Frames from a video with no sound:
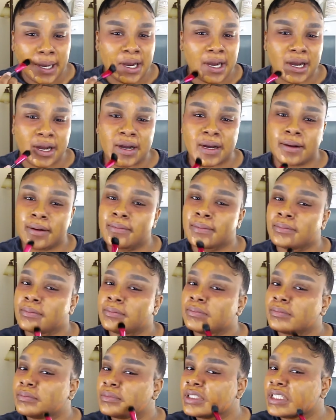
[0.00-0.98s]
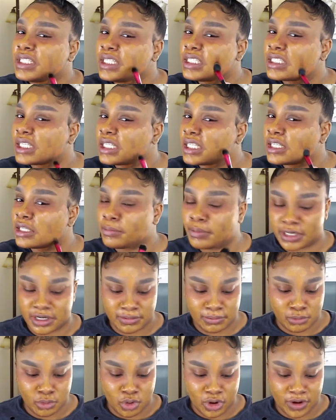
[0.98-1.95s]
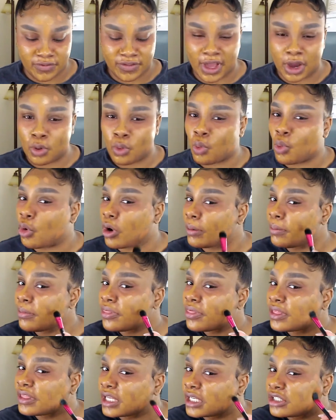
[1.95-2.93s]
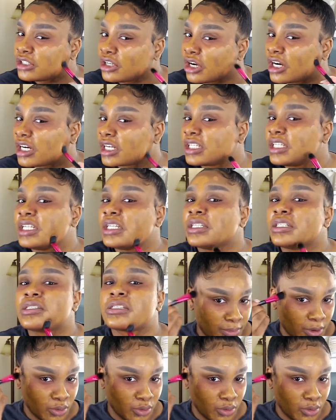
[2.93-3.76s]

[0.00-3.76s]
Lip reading: It needs a little bit more of that warmth and that darkness,